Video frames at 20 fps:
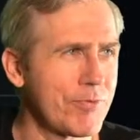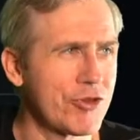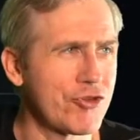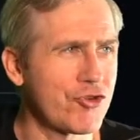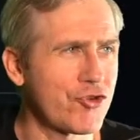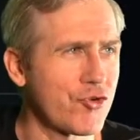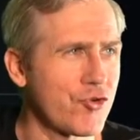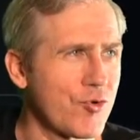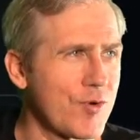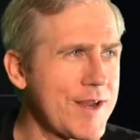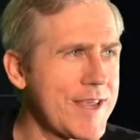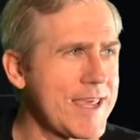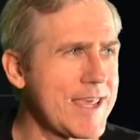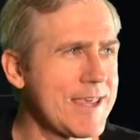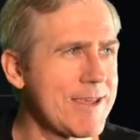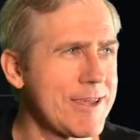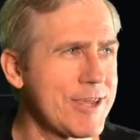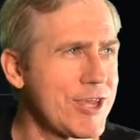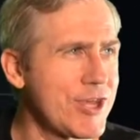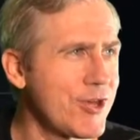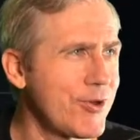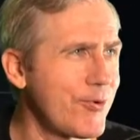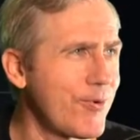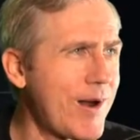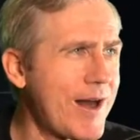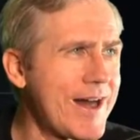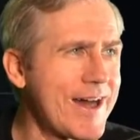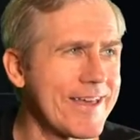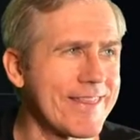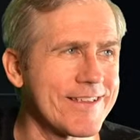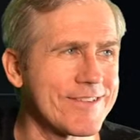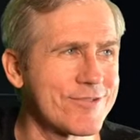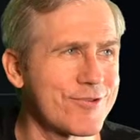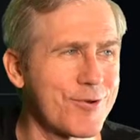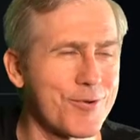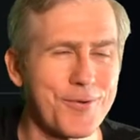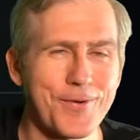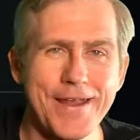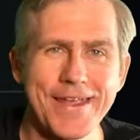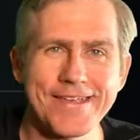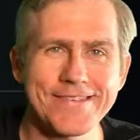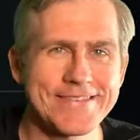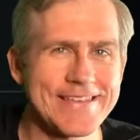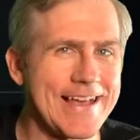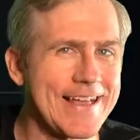tree UI that's crazy.